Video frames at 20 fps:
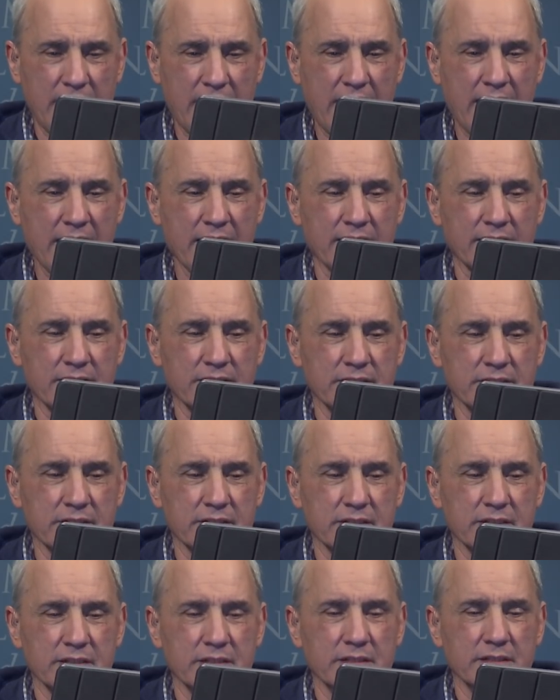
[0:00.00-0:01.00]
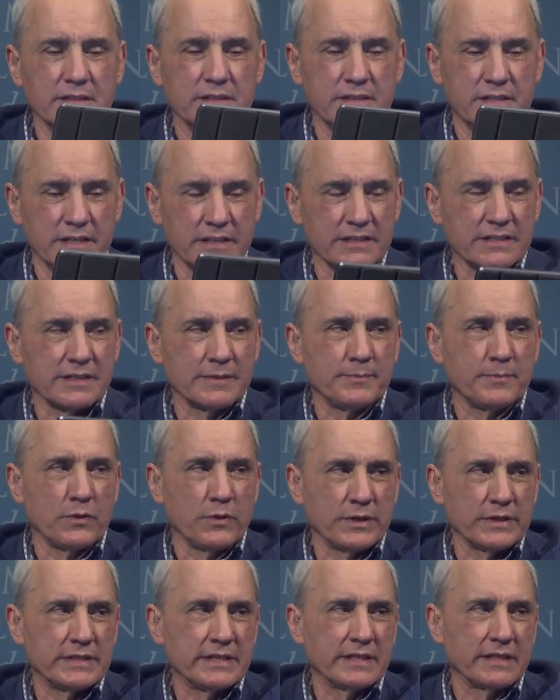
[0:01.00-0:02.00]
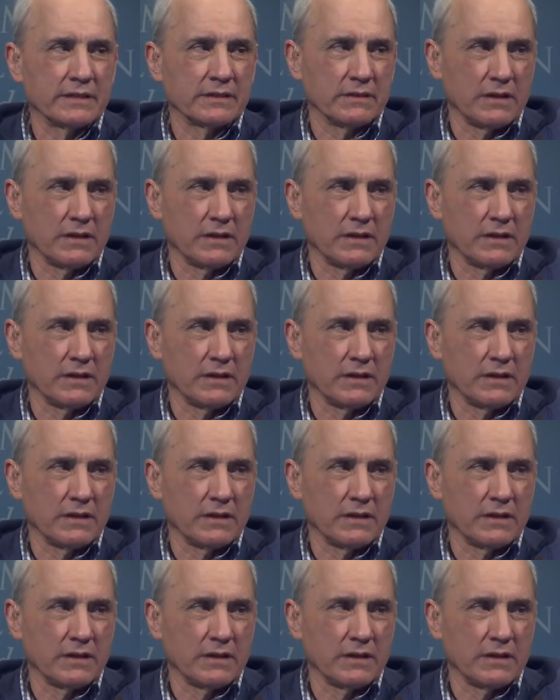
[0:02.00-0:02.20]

and disappointing